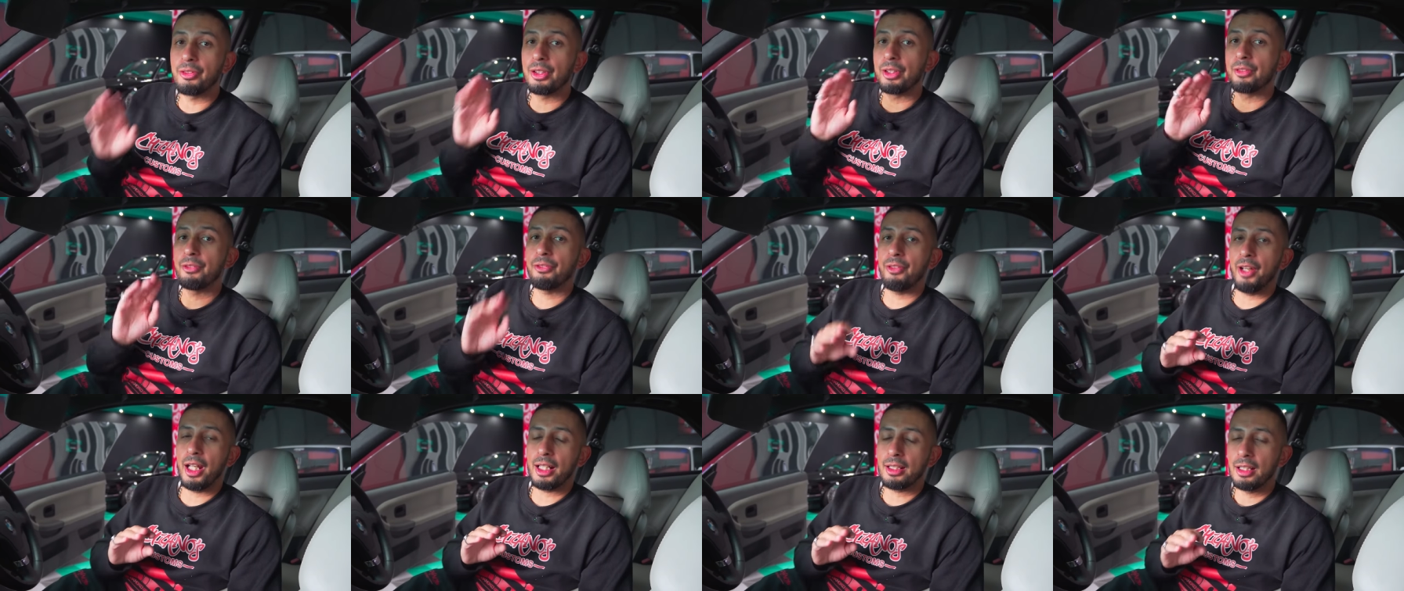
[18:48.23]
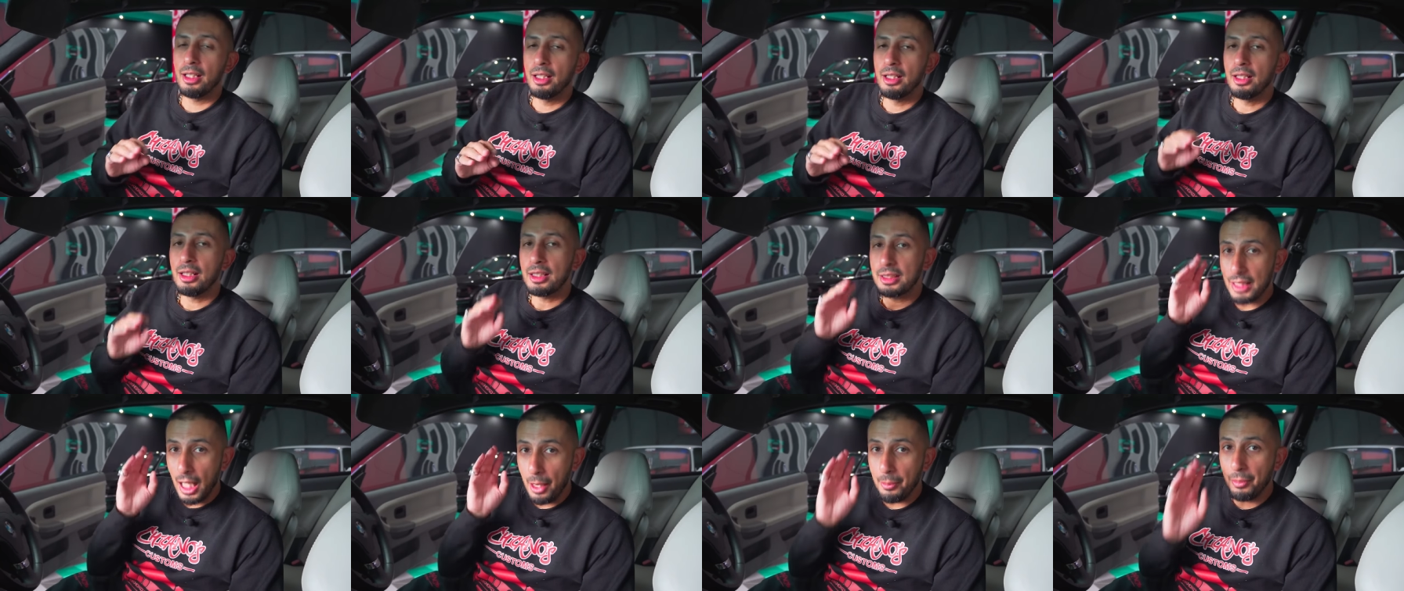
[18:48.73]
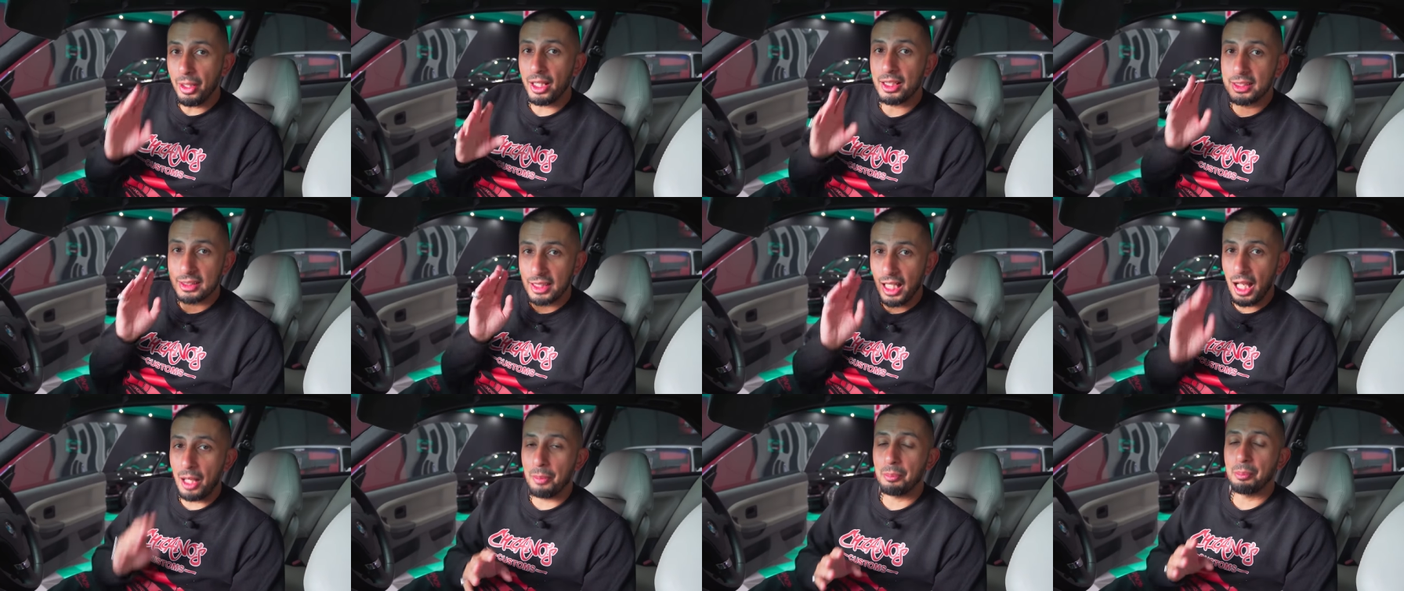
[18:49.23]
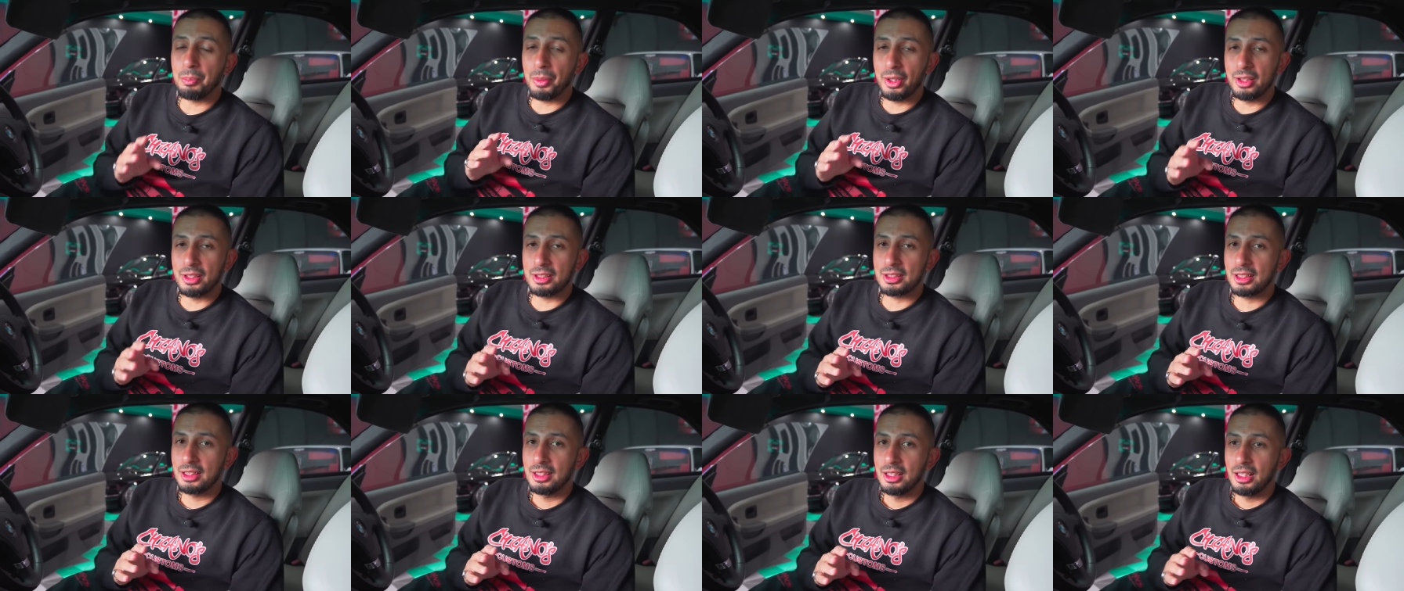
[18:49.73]
In fact, some
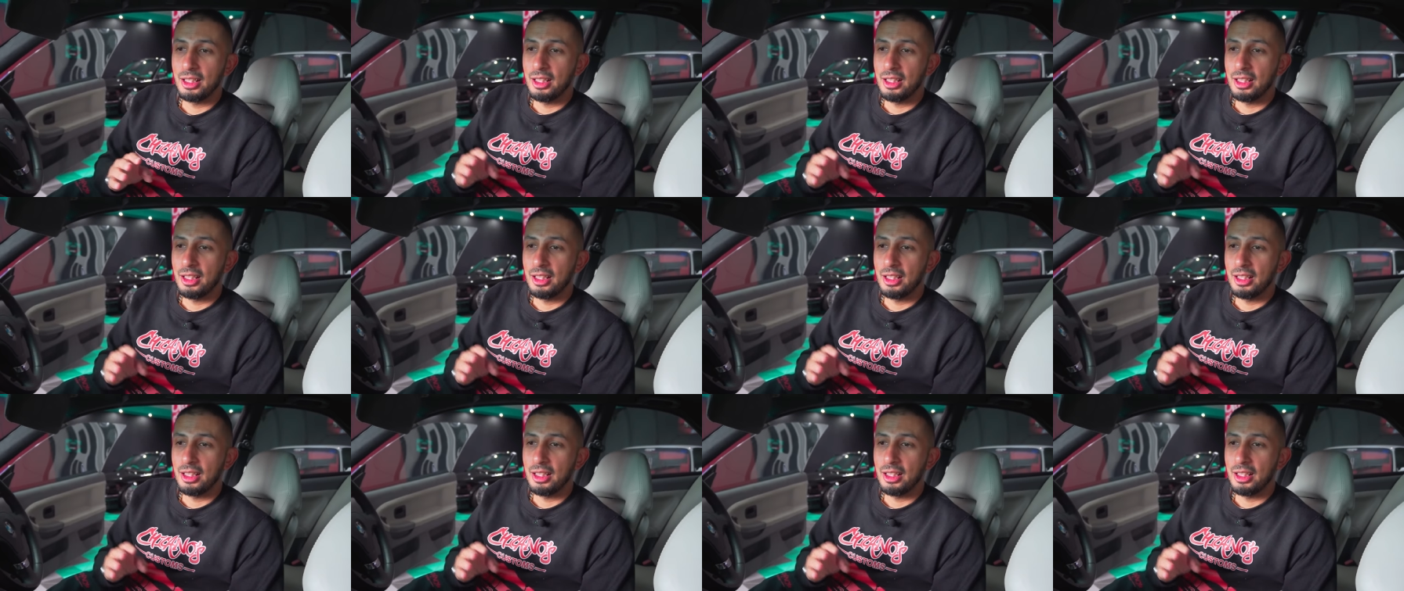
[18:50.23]
examples